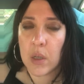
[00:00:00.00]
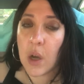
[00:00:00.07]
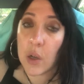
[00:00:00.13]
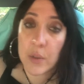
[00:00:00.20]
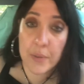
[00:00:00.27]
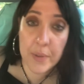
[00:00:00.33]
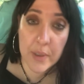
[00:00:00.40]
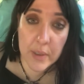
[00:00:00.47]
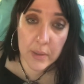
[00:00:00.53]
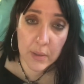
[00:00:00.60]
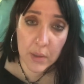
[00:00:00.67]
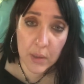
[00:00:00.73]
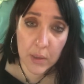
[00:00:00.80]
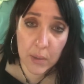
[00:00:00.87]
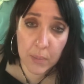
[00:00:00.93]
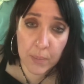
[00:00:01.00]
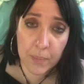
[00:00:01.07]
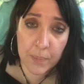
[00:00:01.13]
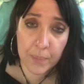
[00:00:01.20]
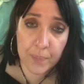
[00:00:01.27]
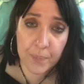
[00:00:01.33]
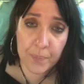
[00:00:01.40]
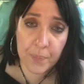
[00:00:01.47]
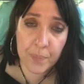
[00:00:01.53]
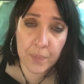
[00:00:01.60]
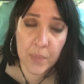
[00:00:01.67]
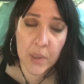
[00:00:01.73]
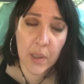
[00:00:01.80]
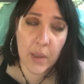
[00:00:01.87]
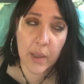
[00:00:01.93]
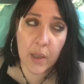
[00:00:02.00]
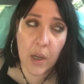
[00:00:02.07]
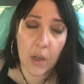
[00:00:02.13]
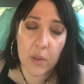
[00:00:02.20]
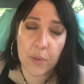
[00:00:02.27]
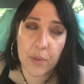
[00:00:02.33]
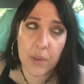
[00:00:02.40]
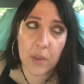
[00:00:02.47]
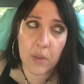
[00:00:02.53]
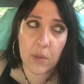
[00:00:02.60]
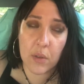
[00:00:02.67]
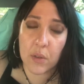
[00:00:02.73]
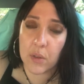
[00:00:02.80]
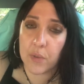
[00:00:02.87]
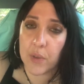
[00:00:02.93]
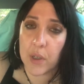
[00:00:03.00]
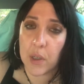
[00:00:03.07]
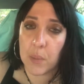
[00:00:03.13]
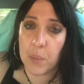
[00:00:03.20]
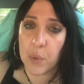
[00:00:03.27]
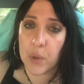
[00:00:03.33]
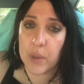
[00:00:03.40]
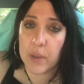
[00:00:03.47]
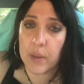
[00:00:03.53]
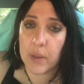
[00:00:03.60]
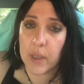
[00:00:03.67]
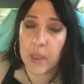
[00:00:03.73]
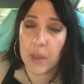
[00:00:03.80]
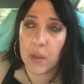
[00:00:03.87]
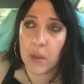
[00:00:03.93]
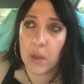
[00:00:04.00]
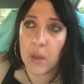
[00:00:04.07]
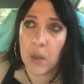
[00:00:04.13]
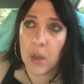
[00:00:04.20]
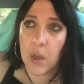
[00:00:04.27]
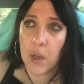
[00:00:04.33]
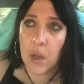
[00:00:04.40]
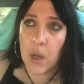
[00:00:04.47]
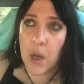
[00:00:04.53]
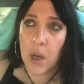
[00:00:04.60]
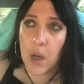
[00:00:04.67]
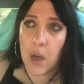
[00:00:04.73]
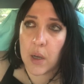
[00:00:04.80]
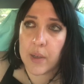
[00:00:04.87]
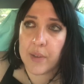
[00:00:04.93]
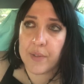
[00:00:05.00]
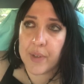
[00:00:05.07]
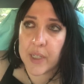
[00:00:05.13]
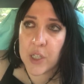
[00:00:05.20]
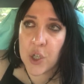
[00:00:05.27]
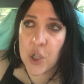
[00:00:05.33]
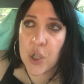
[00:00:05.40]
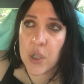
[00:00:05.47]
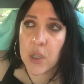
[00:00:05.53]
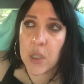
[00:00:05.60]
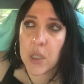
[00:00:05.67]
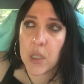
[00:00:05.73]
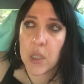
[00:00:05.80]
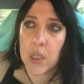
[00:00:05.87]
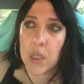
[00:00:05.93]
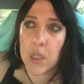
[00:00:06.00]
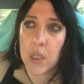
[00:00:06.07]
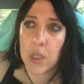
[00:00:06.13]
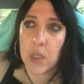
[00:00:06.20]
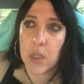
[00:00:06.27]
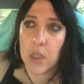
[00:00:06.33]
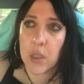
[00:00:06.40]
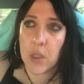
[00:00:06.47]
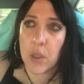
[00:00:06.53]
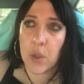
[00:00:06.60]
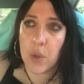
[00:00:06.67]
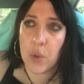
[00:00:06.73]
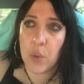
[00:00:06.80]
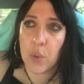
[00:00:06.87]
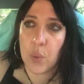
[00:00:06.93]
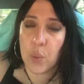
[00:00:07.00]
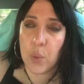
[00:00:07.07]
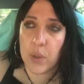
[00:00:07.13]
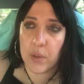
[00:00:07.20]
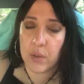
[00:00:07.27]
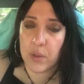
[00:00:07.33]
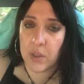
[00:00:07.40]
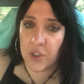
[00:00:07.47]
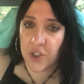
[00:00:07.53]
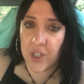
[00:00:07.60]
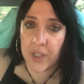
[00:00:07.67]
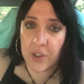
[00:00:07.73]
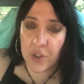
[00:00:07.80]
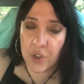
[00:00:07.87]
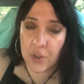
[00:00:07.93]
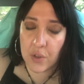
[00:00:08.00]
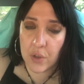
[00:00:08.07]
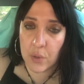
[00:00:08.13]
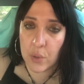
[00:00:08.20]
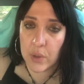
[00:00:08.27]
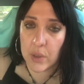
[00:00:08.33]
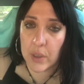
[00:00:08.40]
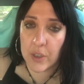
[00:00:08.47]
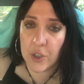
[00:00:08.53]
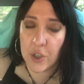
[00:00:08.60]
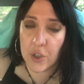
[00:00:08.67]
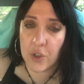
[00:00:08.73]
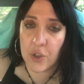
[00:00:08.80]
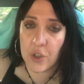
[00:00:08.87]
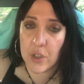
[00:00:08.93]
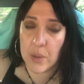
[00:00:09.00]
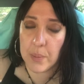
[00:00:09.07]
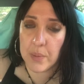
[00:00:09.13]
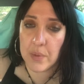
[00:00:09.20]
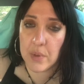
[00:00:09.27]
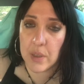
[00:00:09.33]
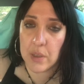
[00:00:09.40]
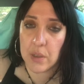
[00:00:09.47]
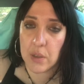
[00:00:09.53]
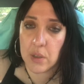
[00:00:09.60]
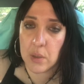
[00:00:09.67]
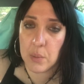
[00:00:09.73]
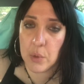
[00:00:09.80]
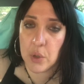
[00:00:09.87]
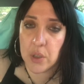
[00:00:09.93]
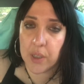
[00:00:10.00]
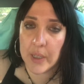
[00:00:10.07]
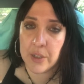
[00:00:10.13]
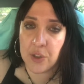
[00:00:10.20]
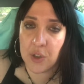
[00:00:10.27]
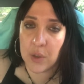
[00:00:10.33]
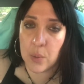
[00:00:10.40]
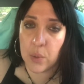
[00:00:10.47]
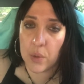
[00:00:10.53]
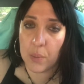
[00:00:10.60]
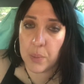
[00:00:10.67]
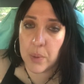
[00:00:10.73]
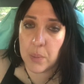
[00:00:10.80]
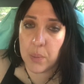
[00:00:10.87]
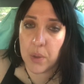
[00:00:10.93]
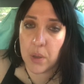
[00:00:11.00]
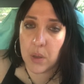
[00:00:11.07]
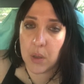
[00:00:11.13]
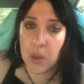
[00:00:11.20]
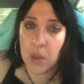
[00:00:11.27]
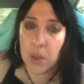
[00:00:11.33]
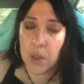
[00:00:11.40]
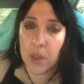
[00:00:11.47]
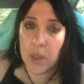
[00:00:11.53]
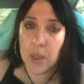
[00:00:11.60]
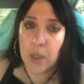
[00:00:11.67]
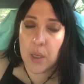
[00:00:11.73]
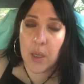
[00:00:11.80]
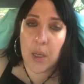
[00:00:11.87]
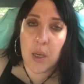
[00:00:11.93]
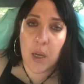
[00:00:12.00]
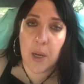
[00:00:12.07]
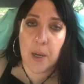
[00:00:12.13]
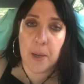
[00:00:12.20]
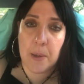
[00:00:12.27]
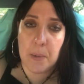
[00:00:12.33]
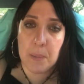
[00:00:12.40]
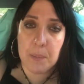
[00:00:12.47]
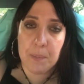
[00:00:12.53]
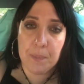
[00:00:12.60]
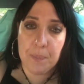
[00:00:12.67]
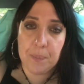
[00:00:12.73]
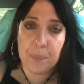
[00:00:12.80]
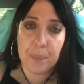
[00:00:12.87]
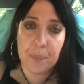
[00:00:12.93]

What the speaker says: confidently, I think confidence is a very important thing. Eventually, you will see changes in relationships and in communication with people. I